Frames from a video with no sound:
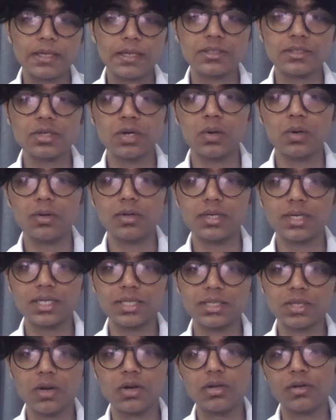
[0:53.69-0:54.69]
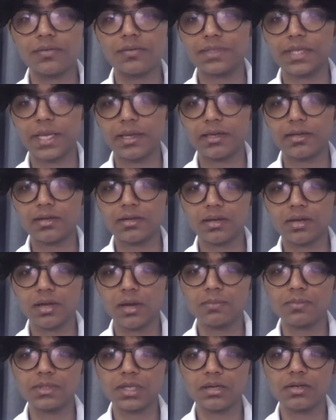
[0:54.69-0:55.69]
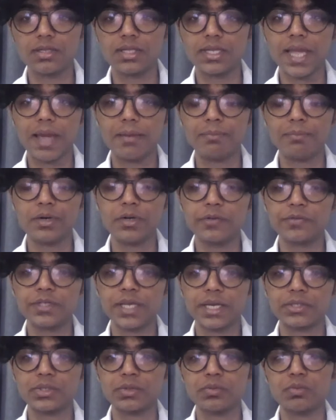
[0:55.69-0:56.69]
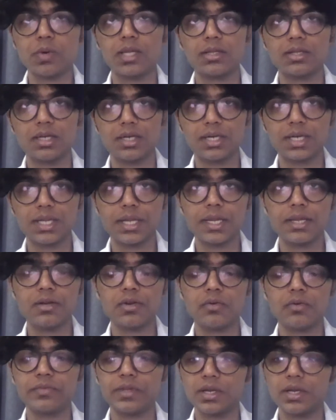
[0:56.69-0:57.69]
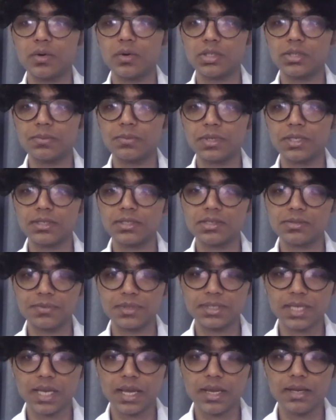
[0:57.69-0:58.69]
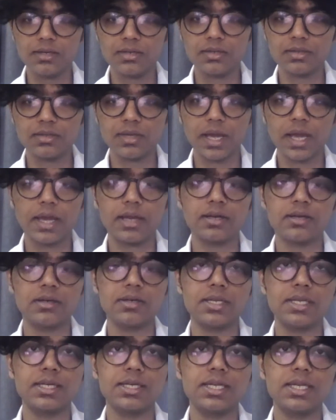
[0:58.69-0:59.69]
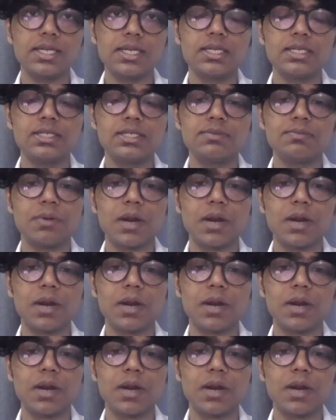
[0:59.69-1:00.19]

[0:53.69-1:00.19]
So dishonor of check comes under the ambit of Section 138 of the Negotiable Instruments Act, and it deals